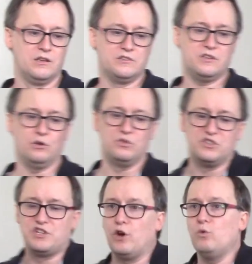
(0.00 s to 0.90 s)
So
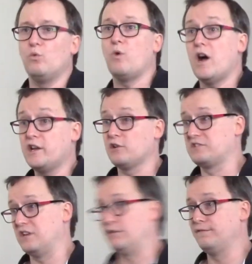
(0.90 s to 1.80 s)
don't walk
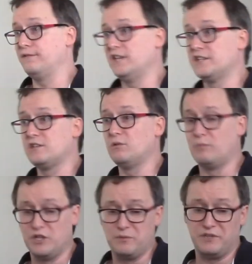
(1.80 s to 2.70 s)
yourself into a
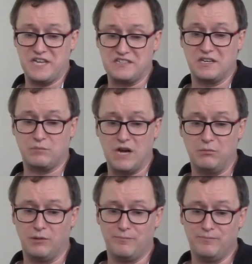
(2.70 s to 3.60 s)
multiple testing
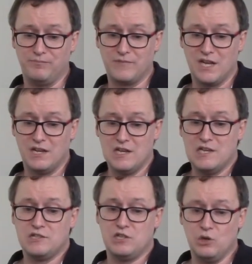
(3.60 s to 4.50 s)
problem.
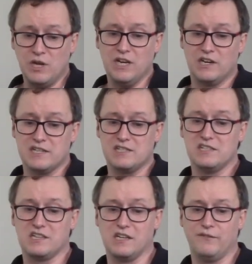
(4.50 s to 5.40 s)
Tukey honestly
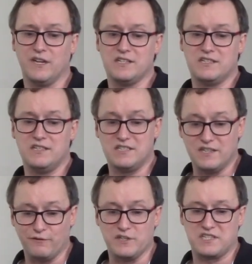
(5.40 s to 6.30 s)
significant
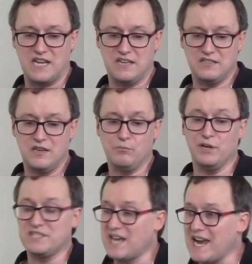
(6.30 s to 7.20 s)
difference test
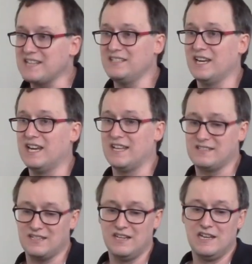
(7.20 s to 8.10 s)
protects
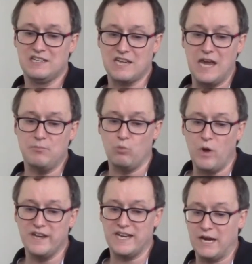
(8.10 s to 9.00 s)
against type
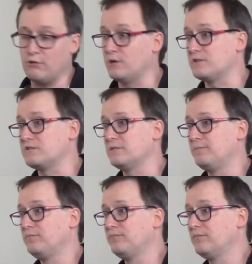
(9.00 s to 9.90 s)
1 errors.
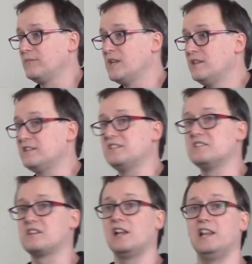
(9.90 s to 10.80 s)
This
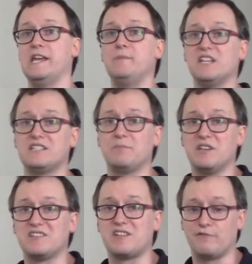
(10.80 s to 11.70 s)
is claiming
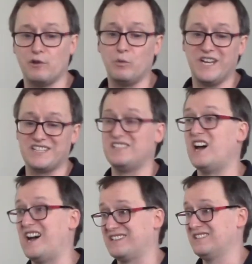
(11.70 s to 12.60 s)
something's different when it's
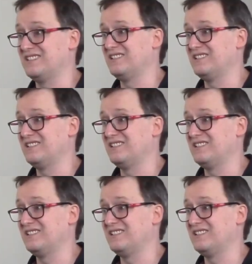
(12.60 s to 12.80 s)
not.